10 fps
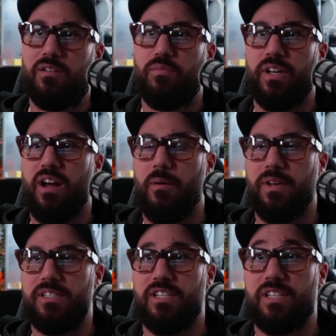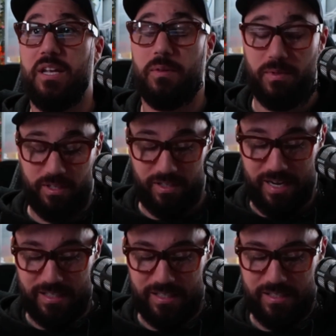common unless you just keep them on your
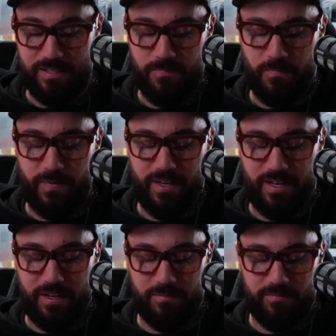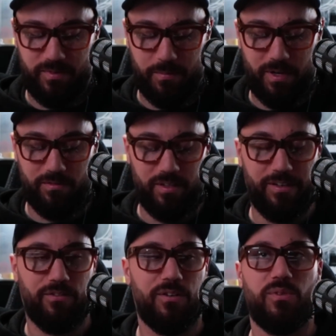glasses. I'm not
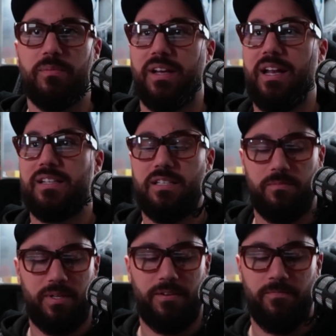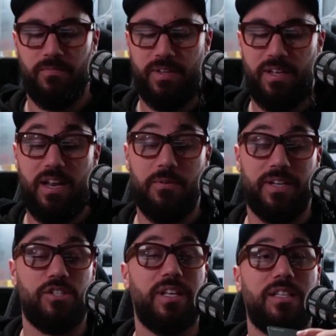really rough with my glasses, but
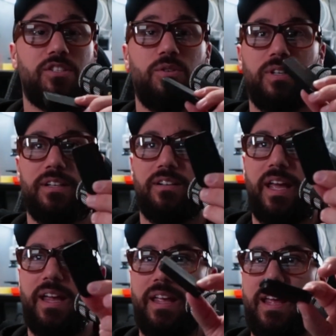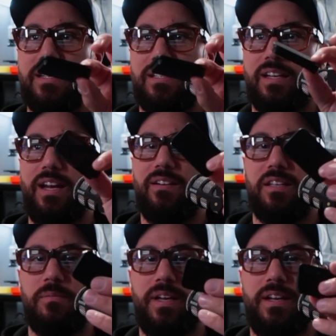anyways, you get this cool little case to carry
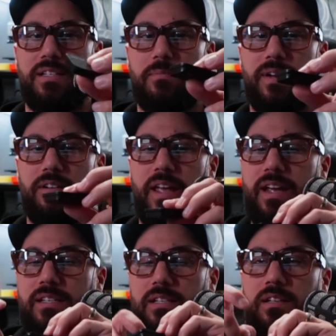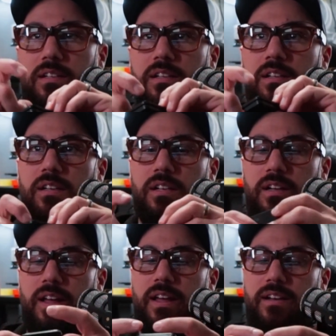them in. It's a metal case,
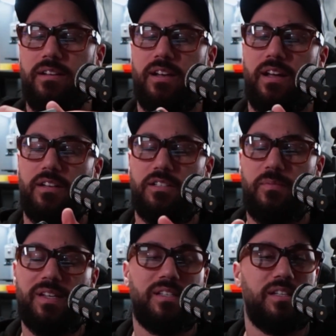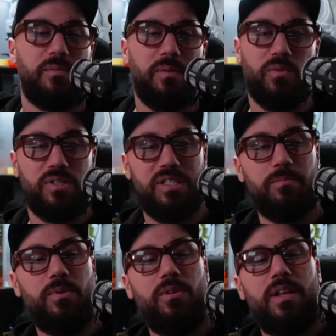and just makes things a bit more
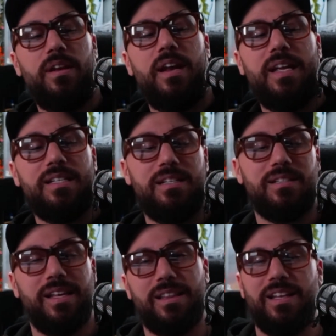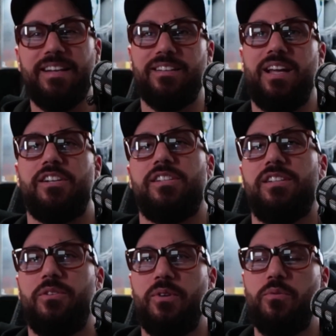simple and nice. And it's like the little touches.
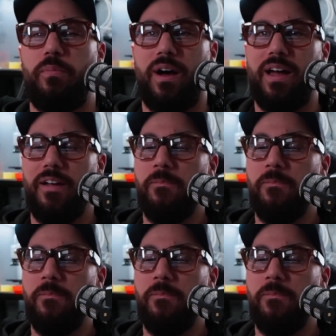When you buy